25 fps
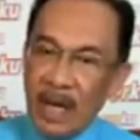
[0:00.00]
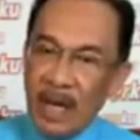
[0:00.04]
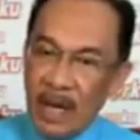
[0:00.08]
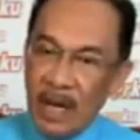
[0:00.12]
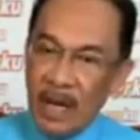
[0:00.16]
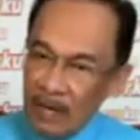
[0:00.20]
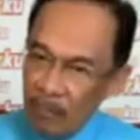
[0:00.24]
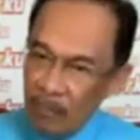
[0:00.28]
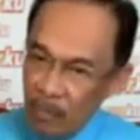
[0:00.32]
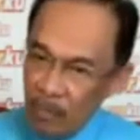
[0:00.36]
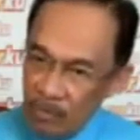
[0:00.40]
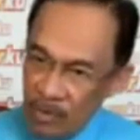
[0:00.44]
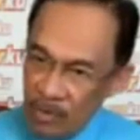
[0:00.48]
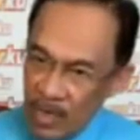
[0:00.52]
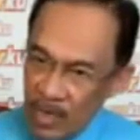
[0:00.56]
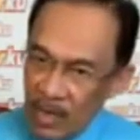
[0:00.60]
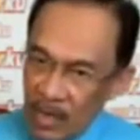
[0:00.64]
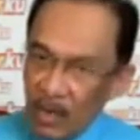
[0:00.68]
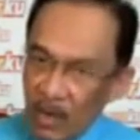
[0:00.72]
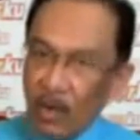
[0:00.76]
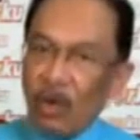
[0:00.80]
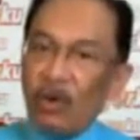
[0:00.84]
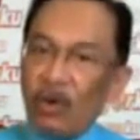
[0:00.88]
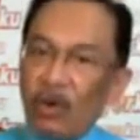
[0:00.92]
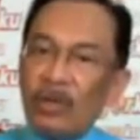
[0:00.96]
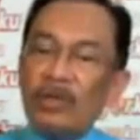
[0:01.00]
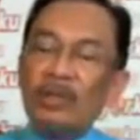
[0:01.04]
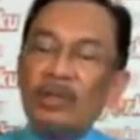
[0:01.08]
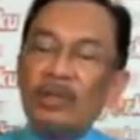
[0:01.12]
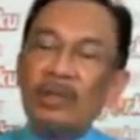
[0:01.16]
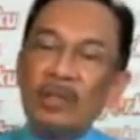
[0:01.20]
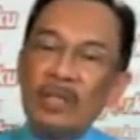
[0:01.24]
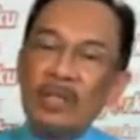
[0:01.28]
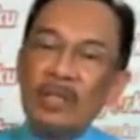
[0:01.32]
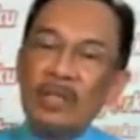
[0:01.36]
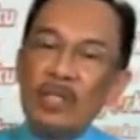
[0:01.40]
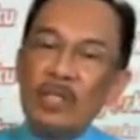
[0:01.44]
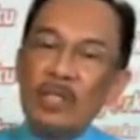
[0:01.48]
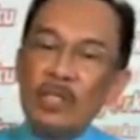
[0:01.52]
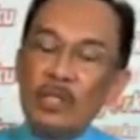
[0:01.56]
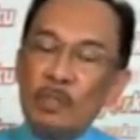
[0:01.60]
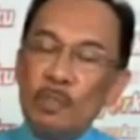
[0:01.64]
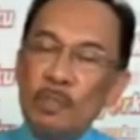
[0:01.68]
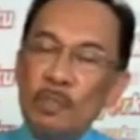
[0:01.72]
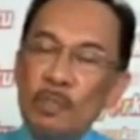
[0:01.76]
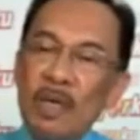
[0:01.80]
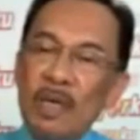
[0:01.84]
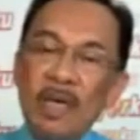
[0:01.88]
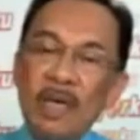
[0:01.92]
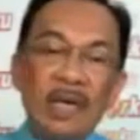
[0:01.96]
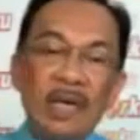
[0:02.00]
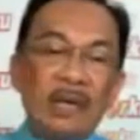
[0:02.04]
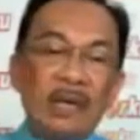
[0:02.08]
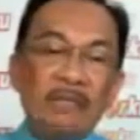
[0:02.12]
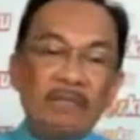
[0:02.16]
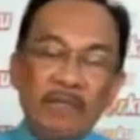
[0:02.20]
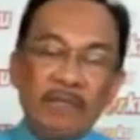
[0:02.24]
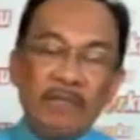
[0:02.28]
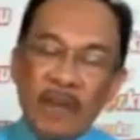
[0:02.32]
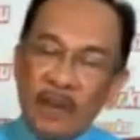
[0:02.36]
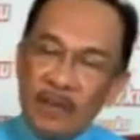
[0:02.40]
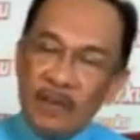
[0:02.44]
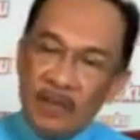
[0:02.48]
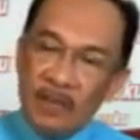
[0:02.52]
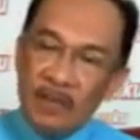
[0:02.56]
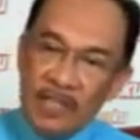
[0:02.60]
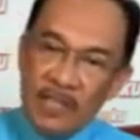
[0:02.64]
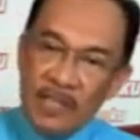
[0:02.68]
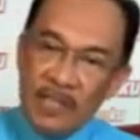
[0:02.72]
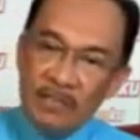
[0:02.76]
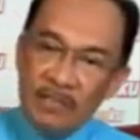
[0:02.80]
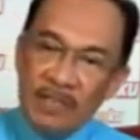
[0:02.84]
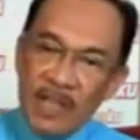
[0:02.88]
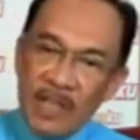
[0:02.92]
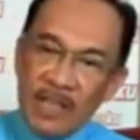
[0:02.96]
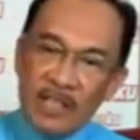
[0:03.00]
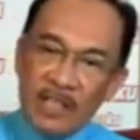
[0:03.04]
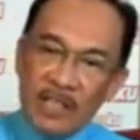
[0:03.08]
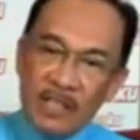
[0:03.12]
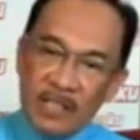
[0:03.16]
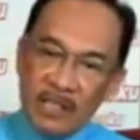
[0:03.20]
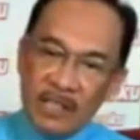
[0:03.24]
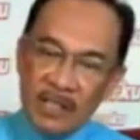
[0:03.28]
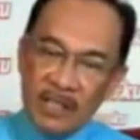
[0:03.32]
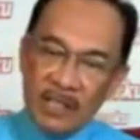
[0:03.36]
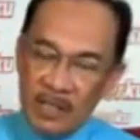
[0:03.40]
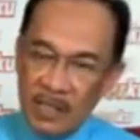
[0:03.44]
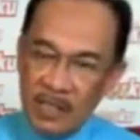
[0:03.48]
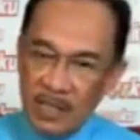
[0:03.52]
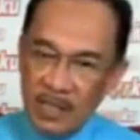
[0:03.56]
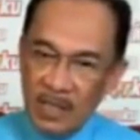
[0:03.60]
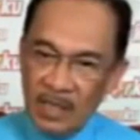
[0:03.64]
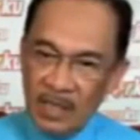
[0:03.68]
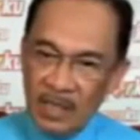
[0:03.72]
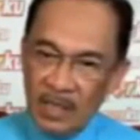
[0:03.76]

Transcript: I have on record speaking in front of the Chief Justice